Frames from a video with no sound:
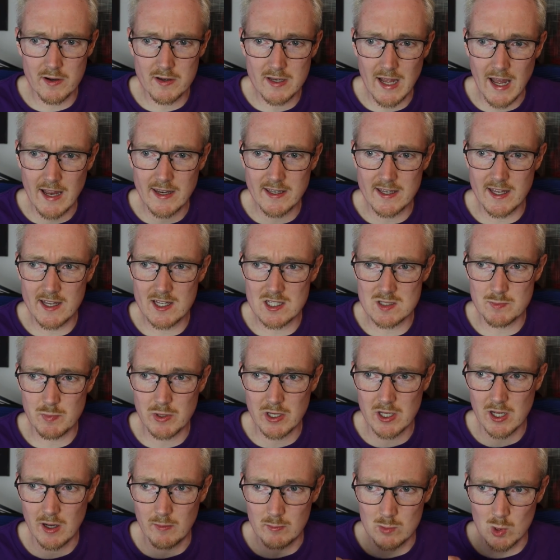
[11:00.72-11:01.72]
Dante has
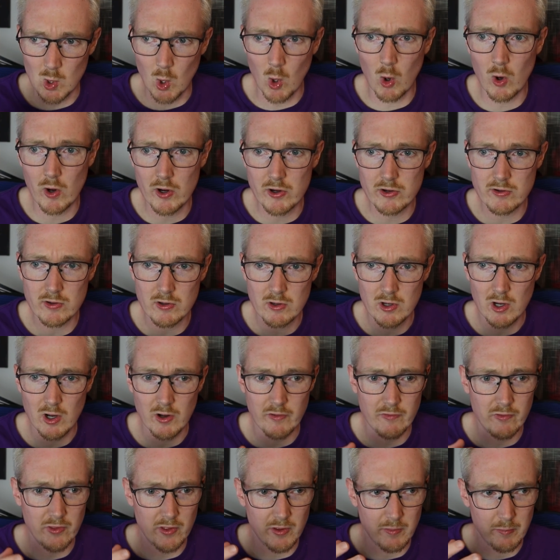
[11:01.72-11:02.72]
become Lord
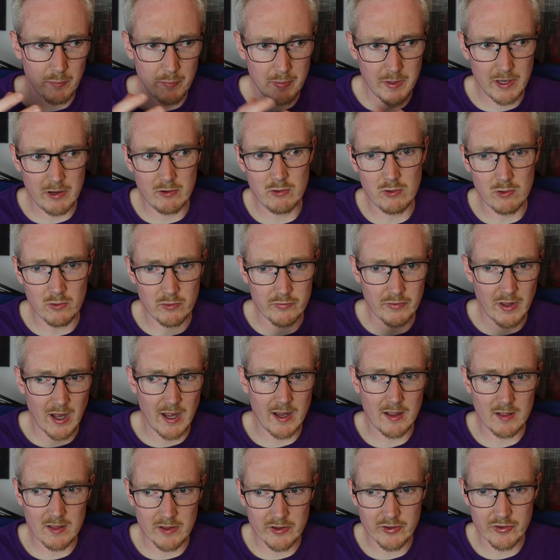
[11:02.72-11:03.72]
of the Imperial
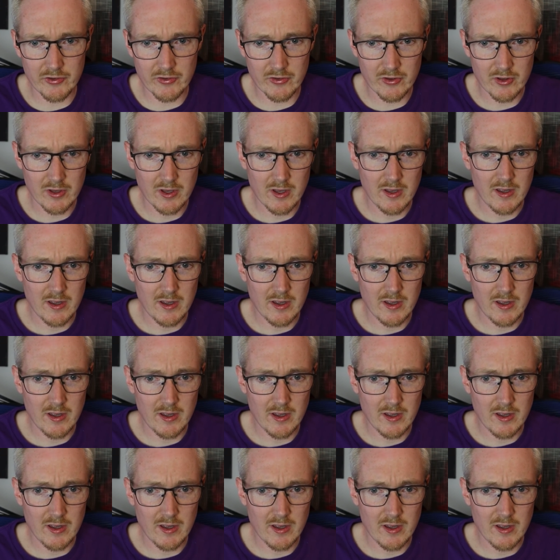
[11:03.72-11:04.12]
Nihilists.